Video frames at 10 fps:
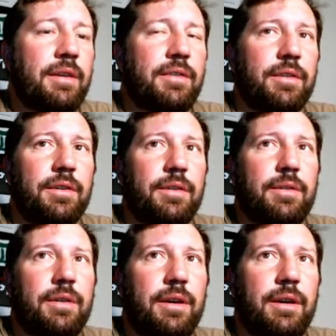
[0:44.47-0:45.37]
So,
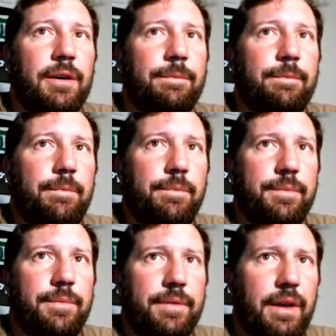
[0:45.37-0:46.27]

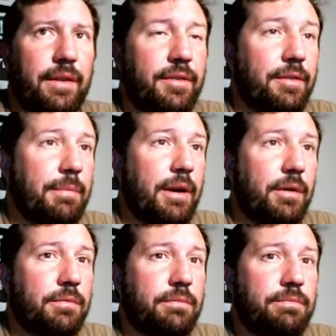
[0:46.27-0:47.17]
this is my
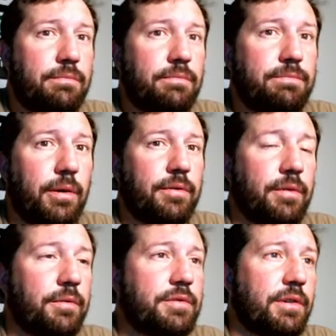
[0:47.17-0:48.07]
own
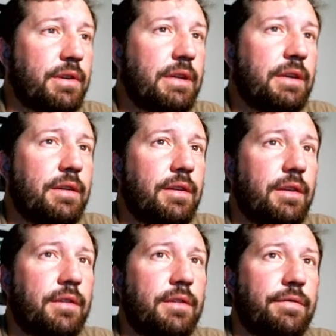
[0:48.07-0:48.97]
personal journey
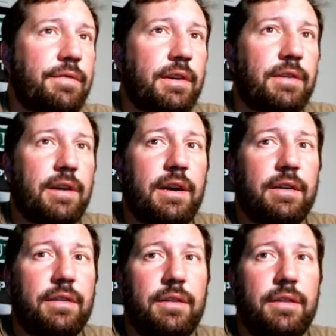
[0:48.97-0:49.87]
to figure
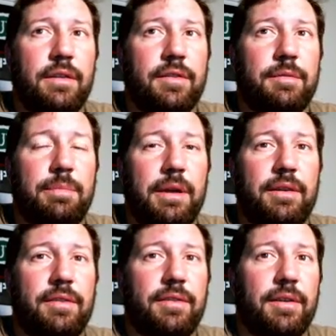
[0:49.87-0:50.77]
out this
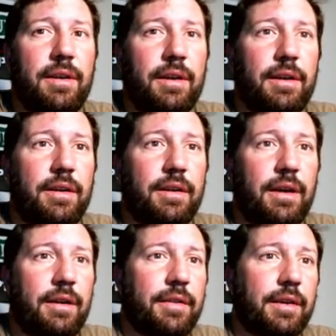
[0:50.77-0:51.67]
space, and
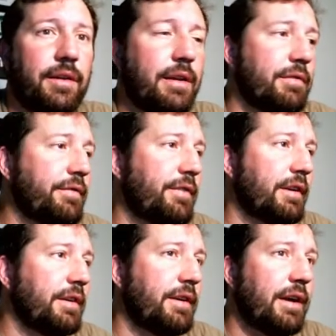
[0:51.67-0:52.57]
I don't think I'll ever
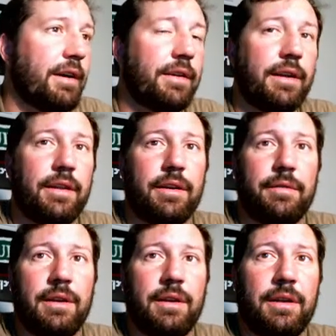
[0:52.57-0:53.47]
figure it out now that
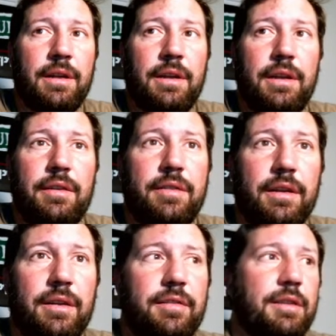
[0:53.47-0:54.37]
I've been
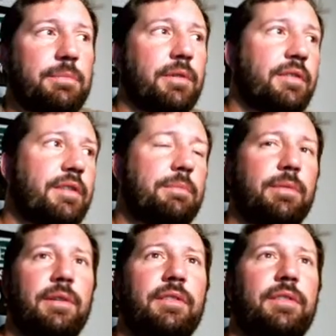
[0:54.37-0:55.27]
digging deeper and
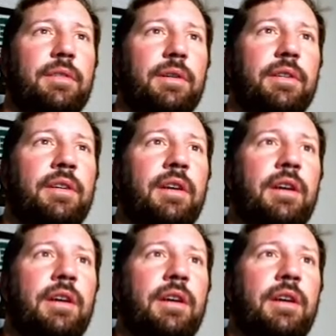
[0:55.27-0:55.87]
deeper into it.